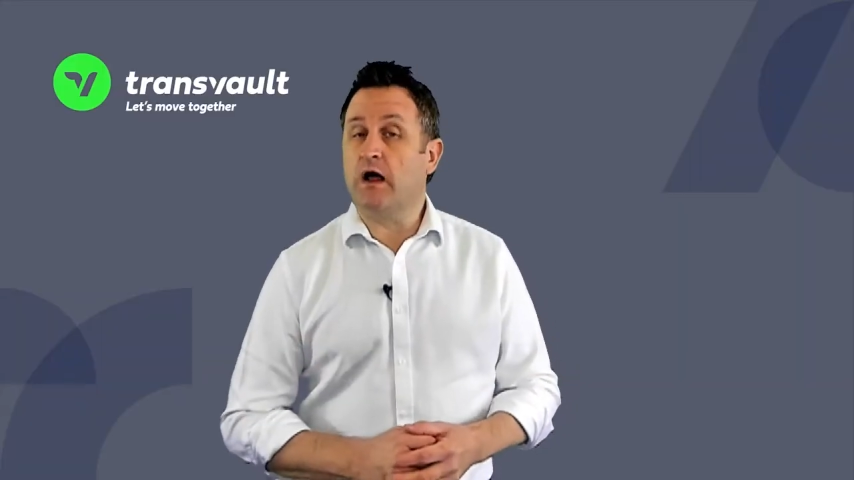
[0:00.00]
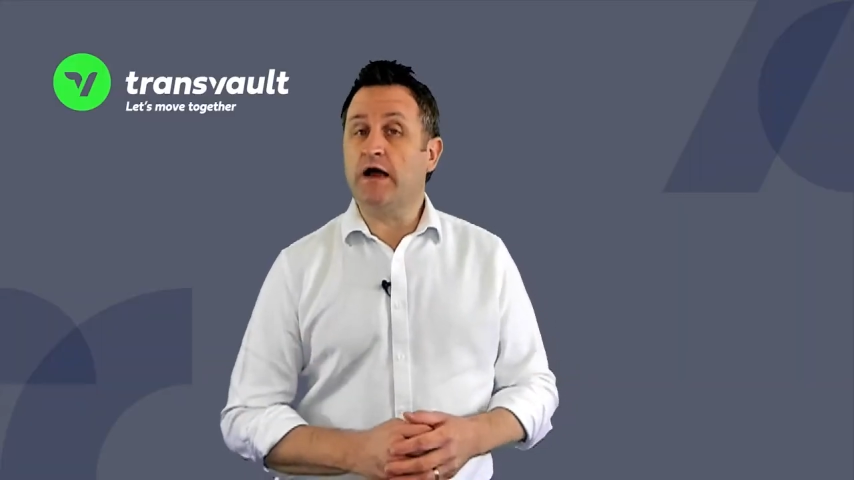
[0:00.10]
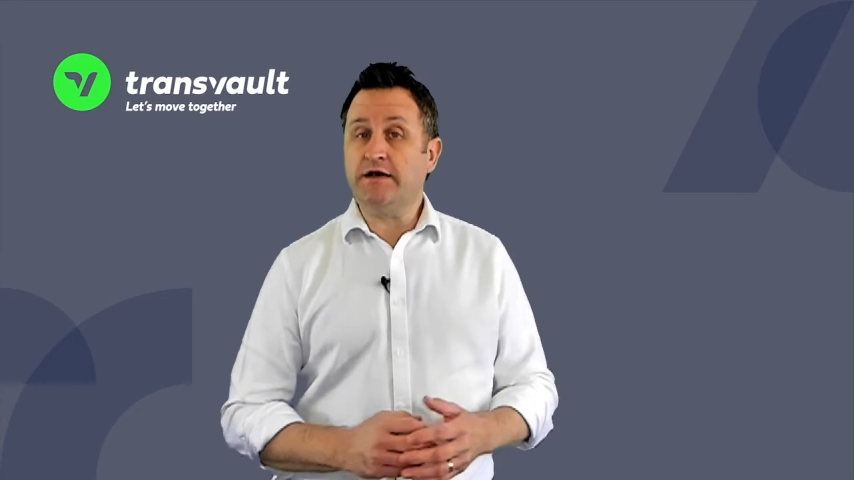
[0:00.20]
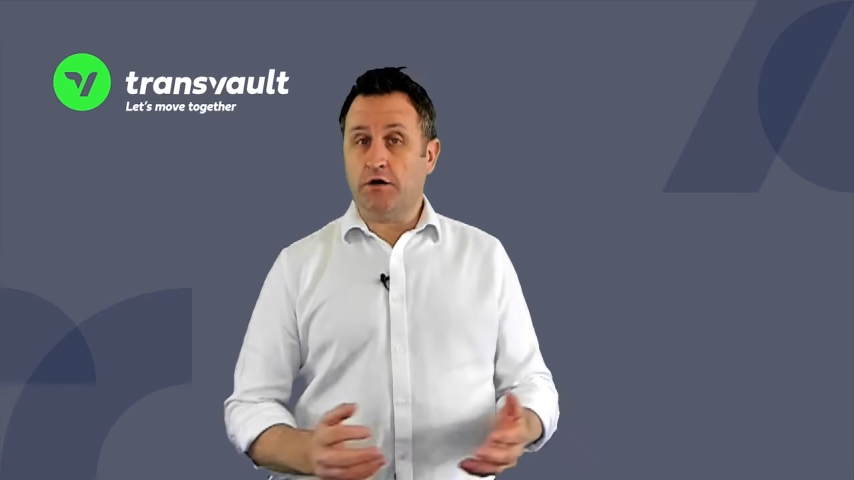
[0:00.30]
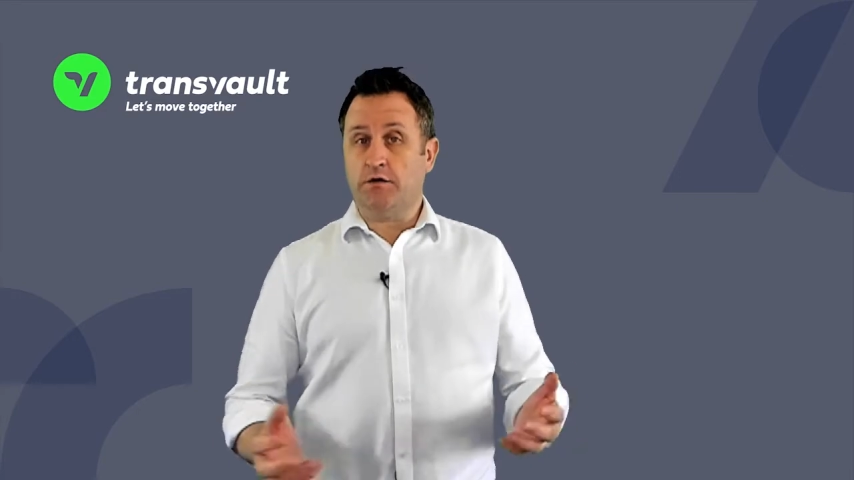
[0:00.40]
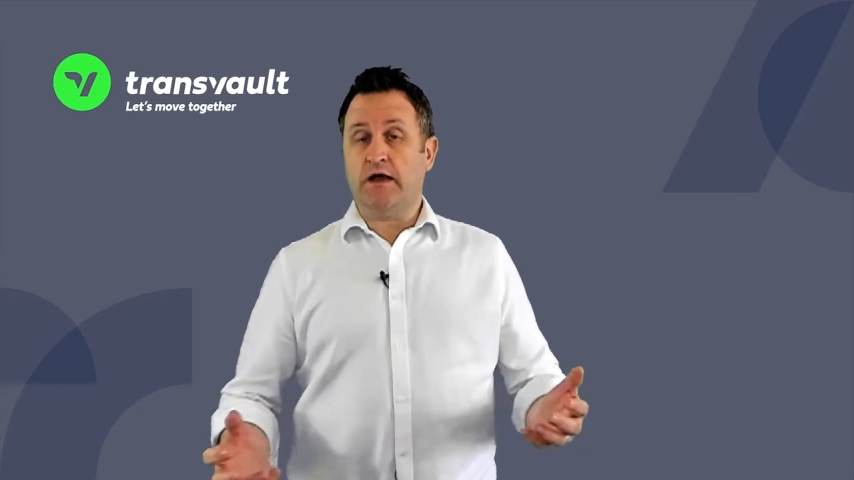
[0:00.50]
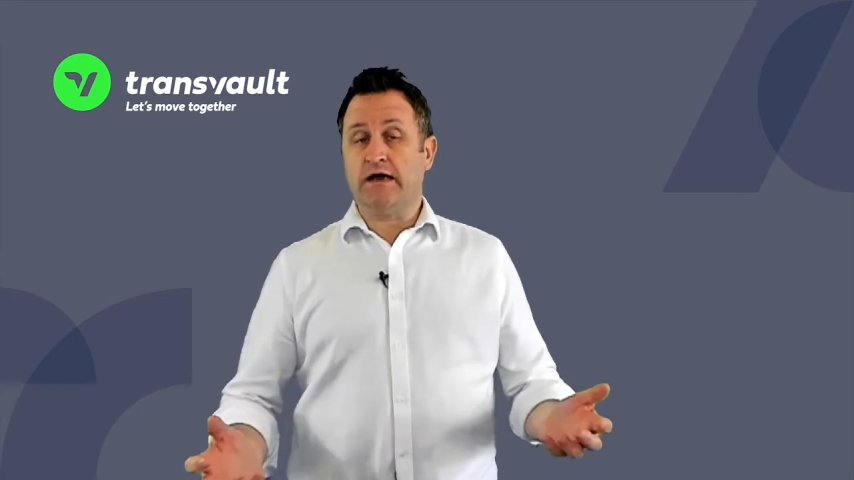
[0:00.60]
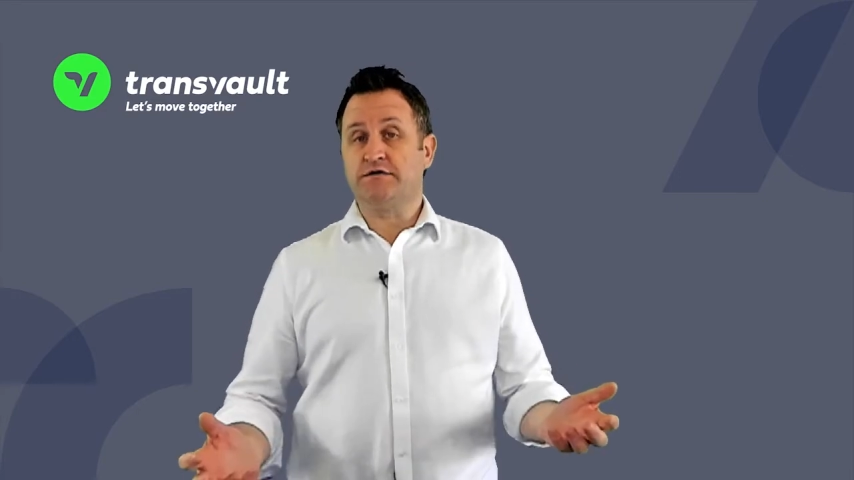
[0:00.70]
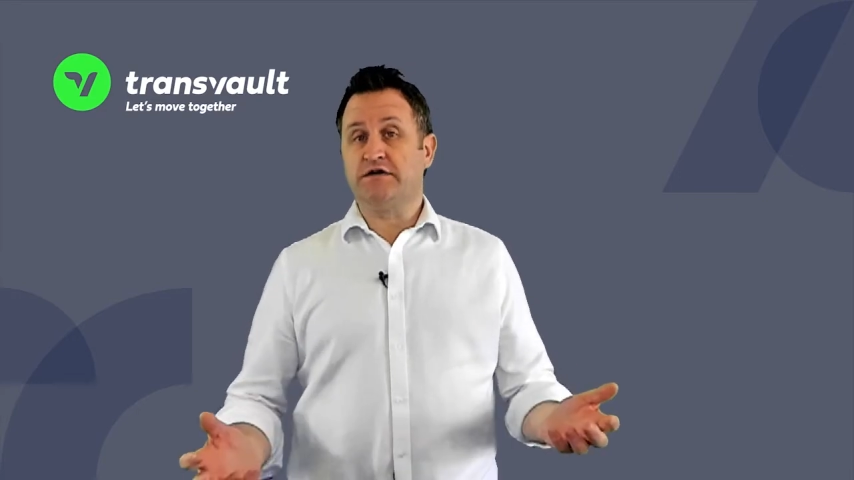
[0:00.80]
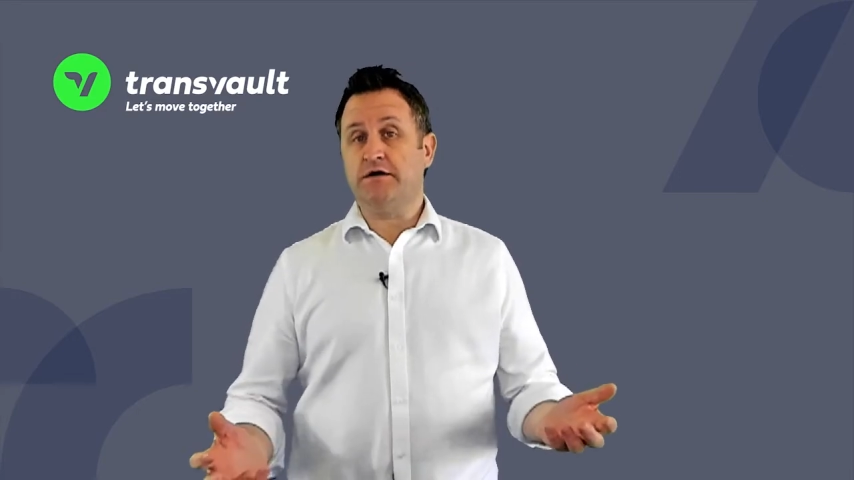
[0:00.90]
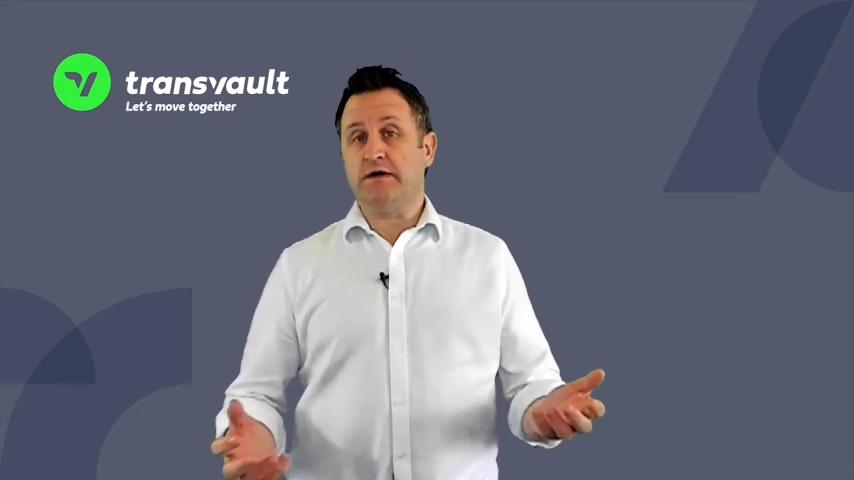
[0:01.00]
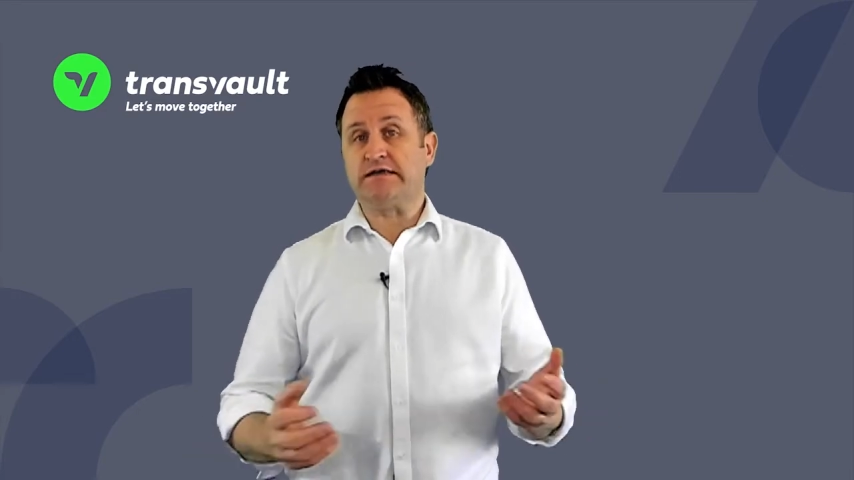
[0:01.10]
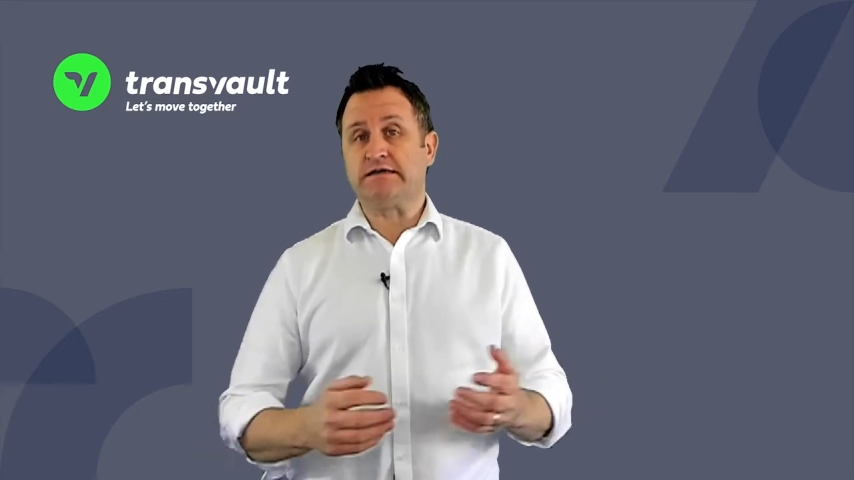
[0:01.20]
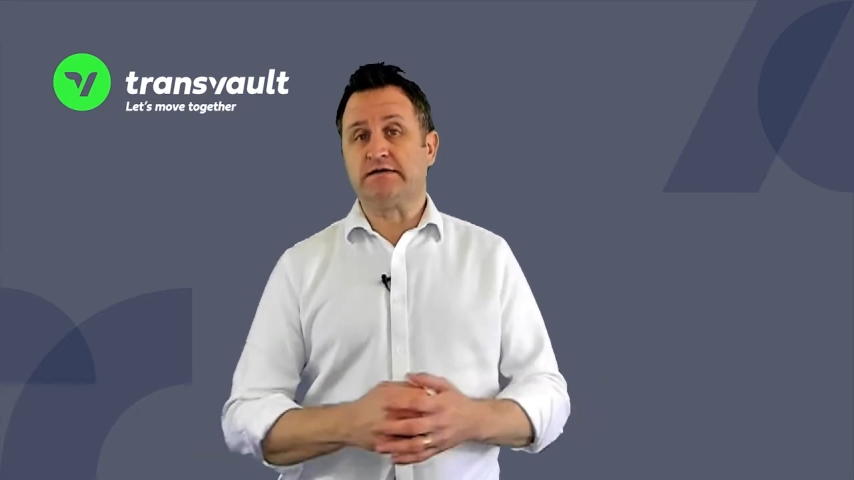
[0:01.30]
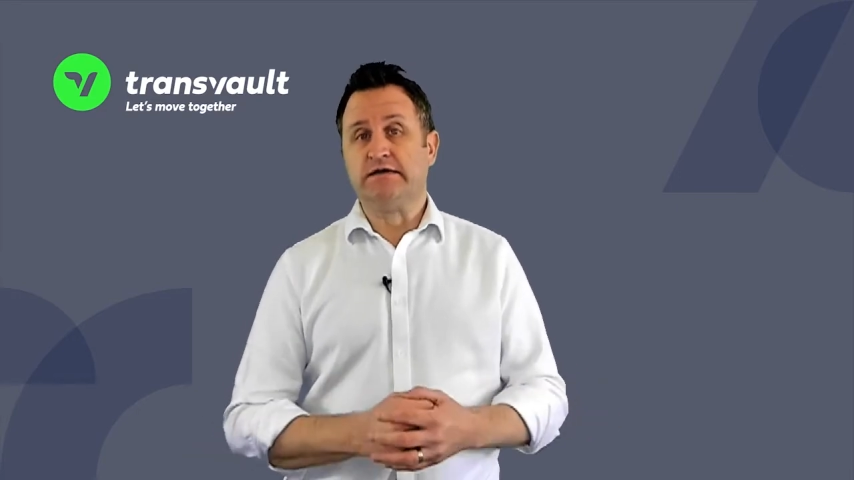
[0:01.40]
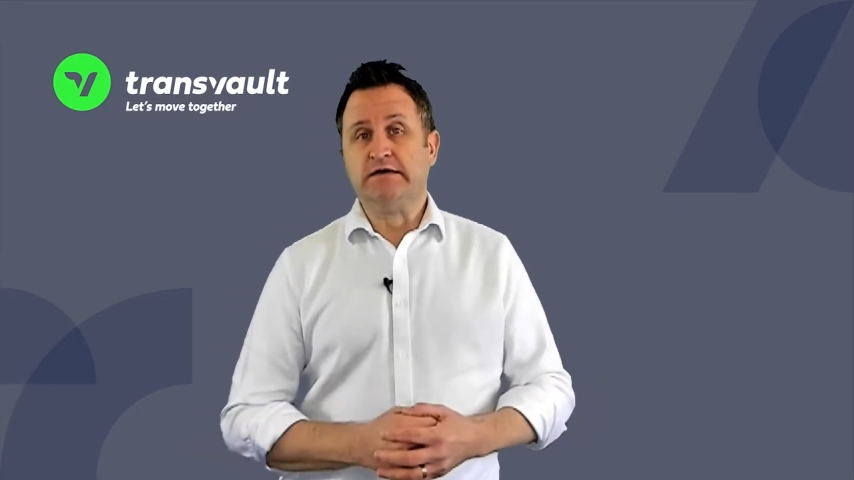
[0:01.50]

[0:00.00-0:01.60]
I don't know how to do it.